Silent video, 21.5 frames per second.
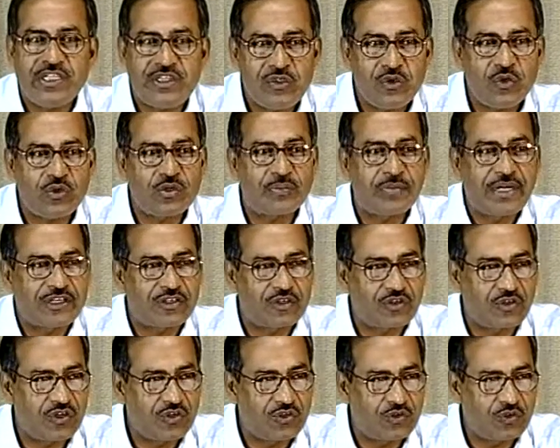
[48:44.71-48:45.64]
your
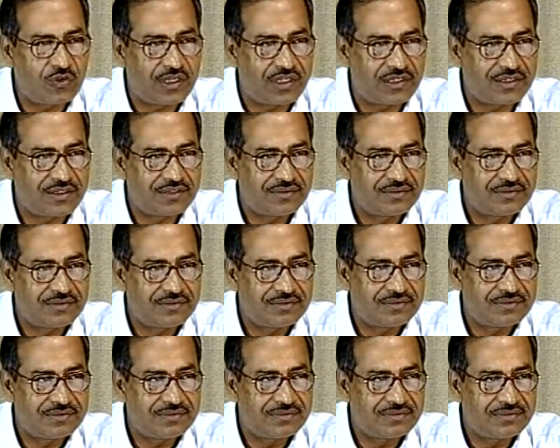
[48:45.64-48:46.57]
microcontroller
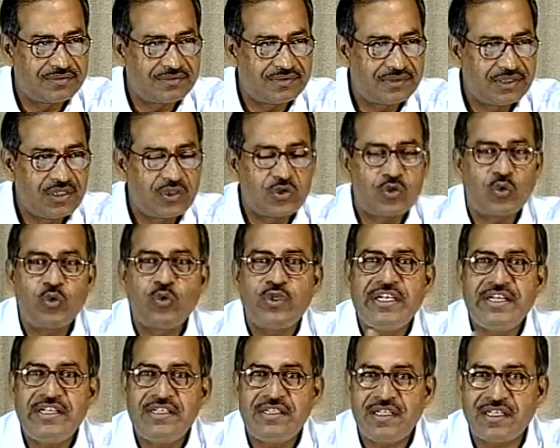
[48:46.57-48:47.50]
through the
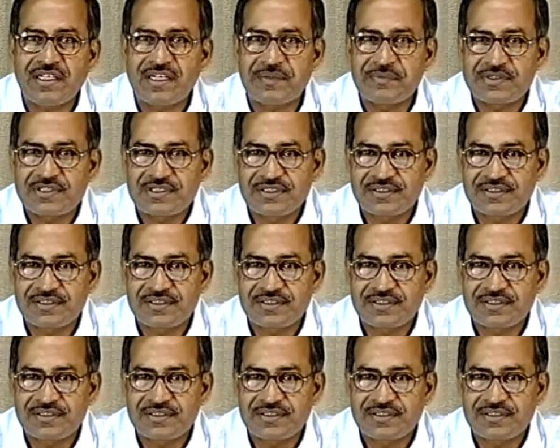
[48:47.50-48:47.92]
interrupts.